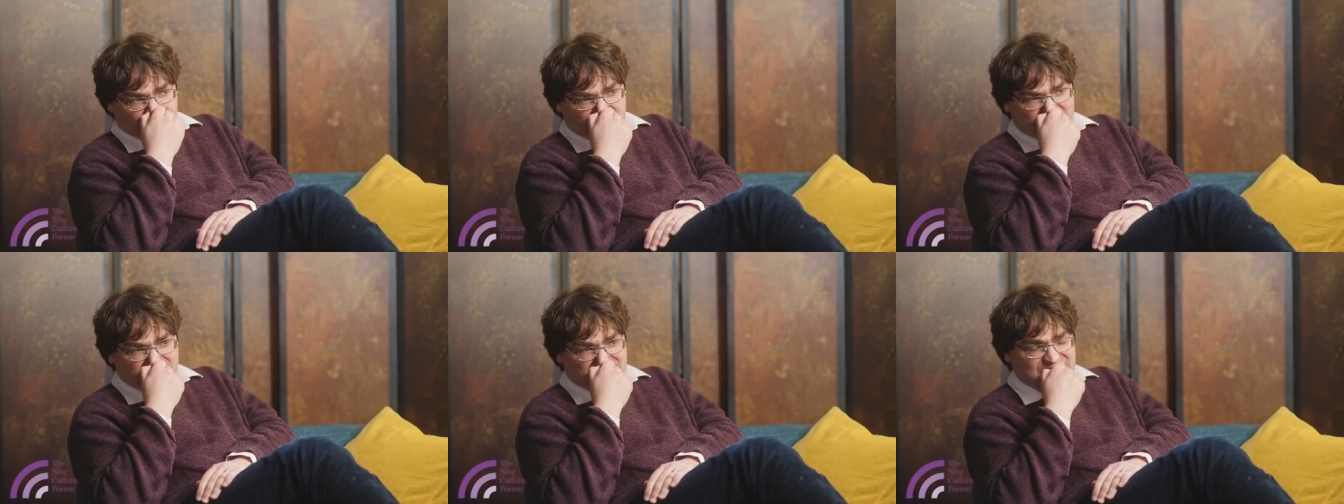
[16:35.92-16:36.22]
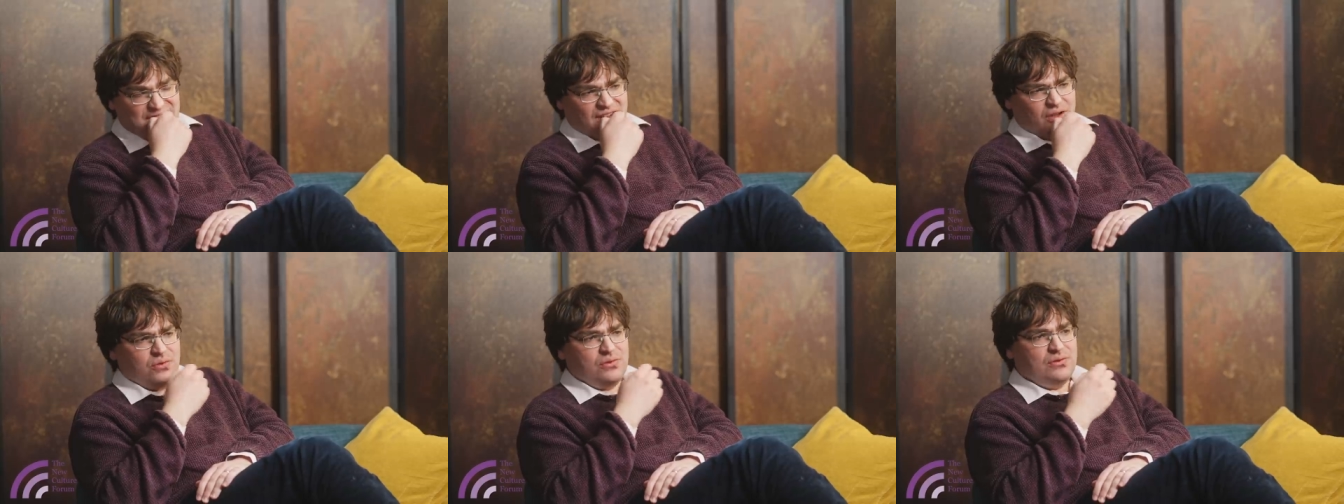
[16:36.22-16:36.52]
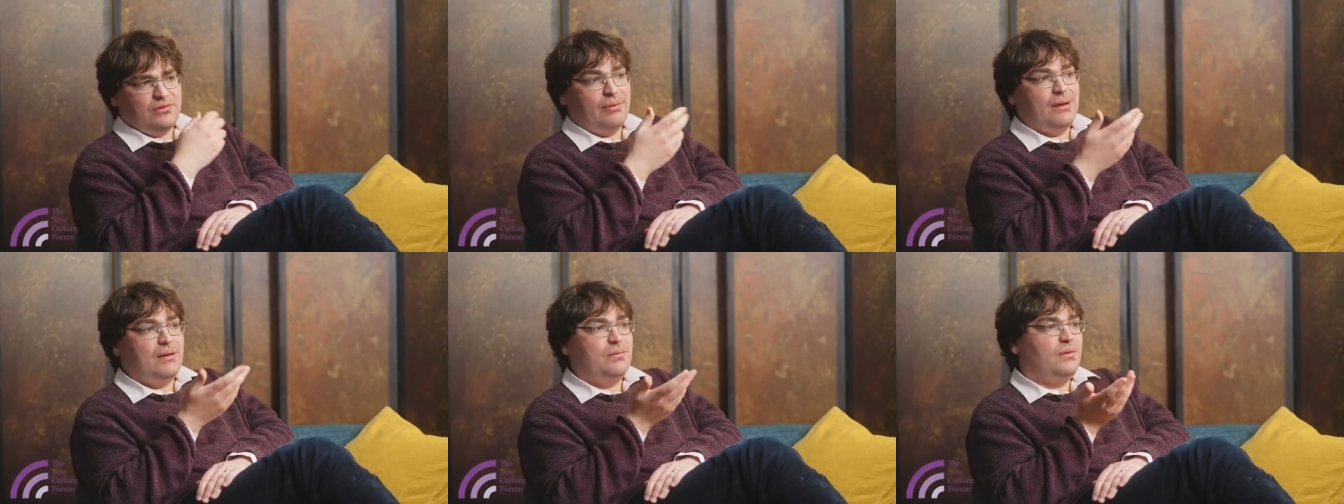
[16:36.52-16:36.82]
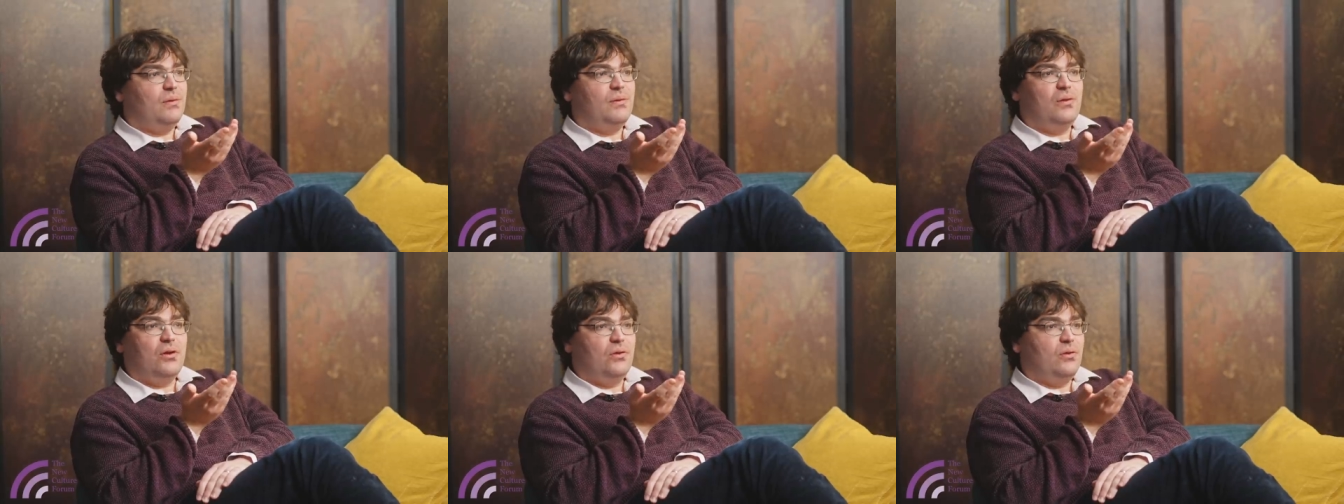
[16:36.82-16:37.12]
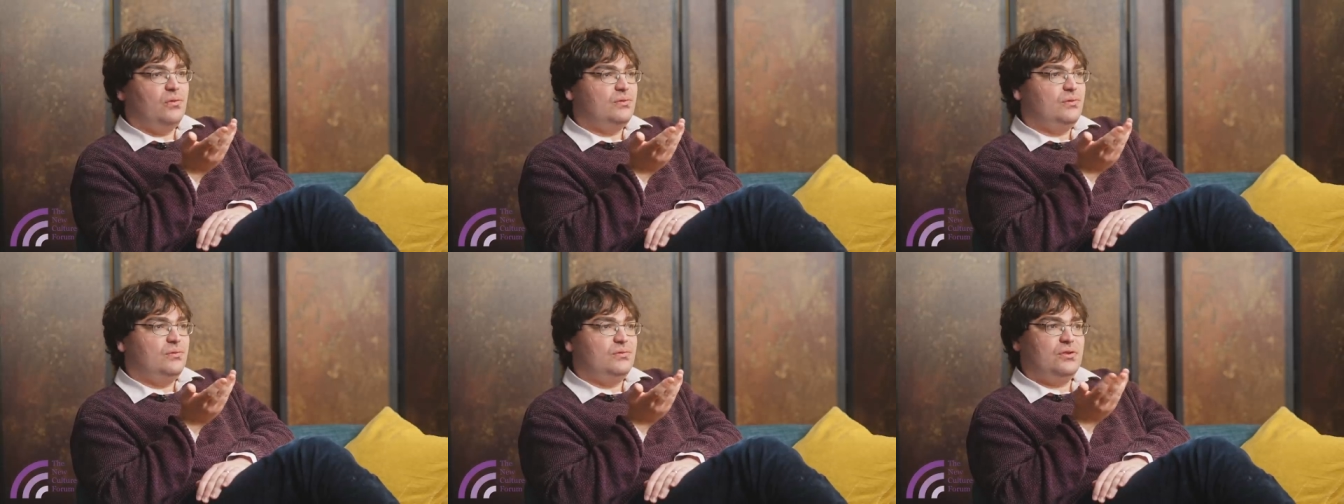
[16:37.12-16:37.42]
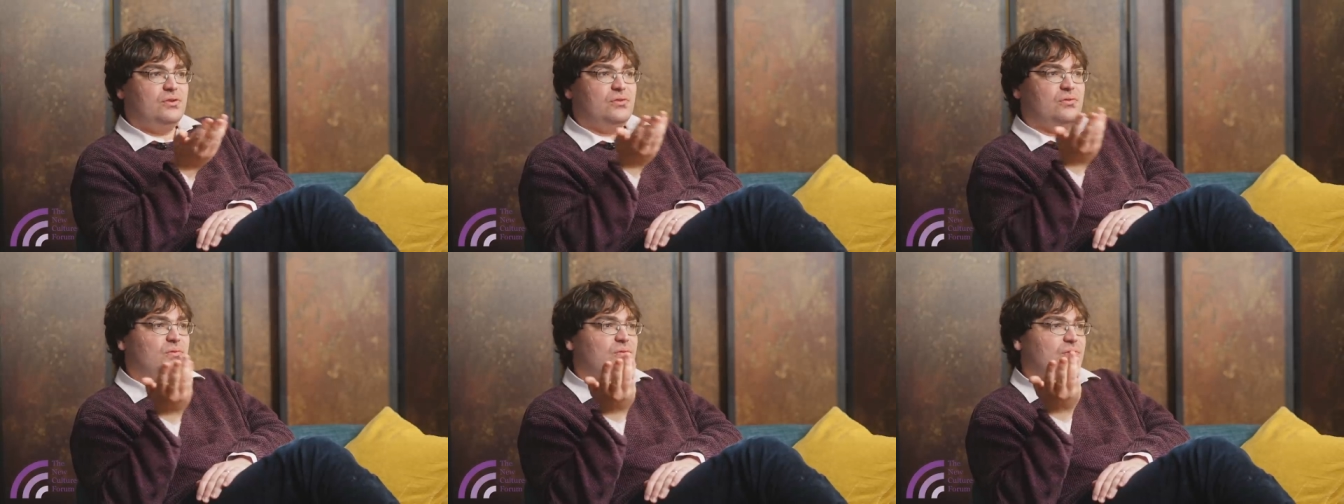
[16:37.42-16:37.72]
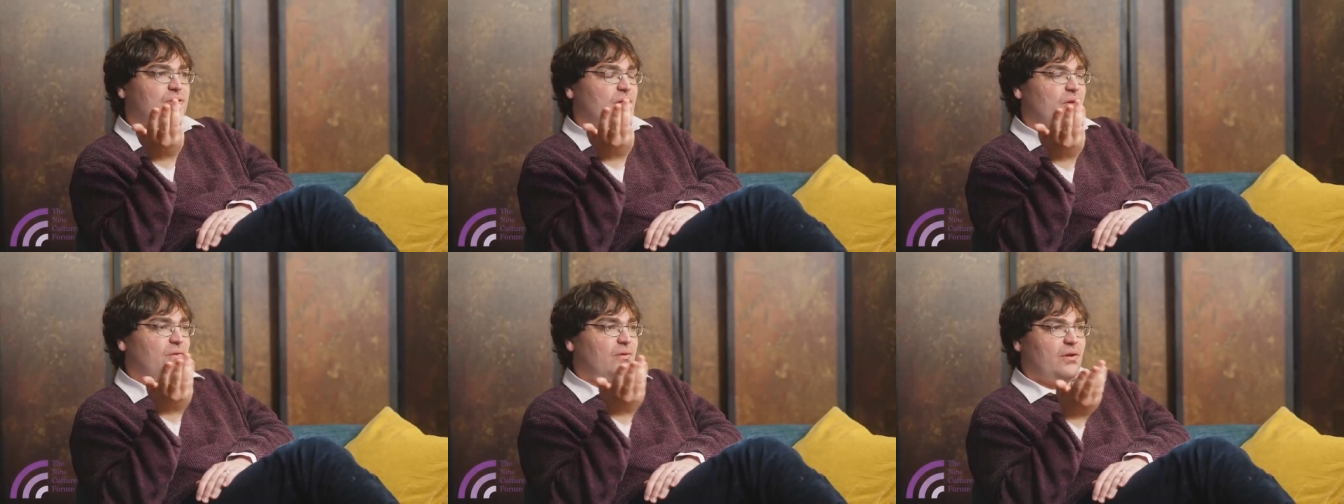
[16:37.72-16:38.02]
There's loads of people who do,
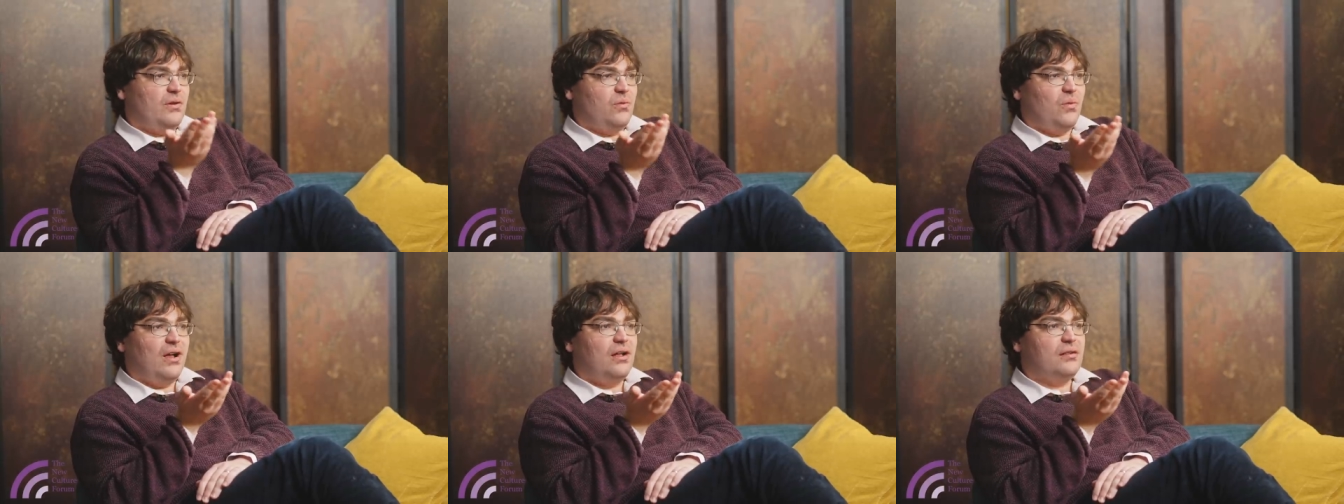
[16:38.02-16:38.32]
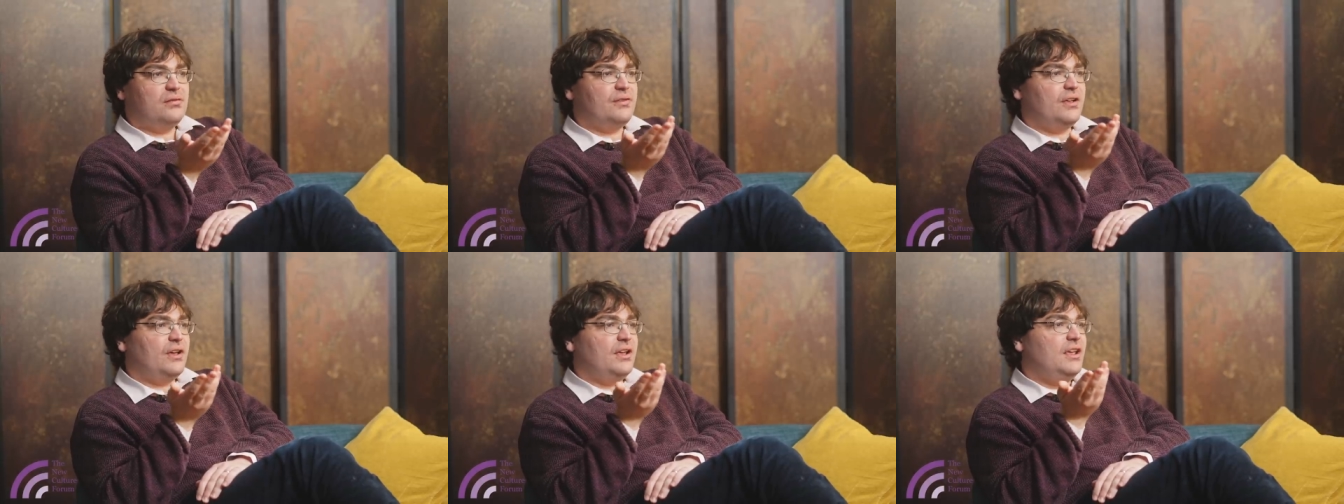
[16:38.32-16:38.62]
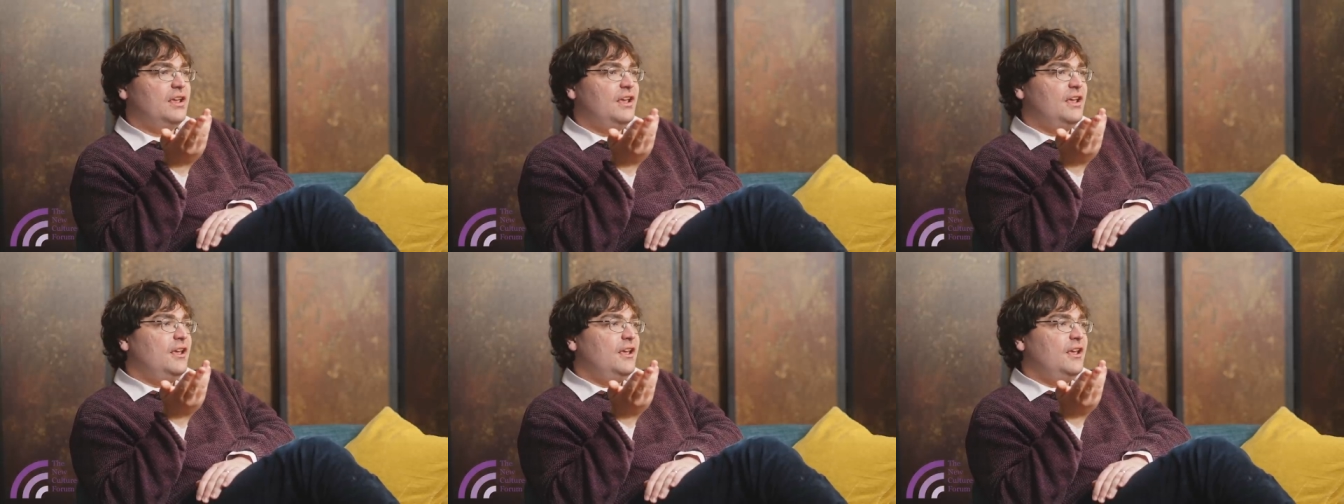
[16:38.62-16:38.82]
you know, very well that.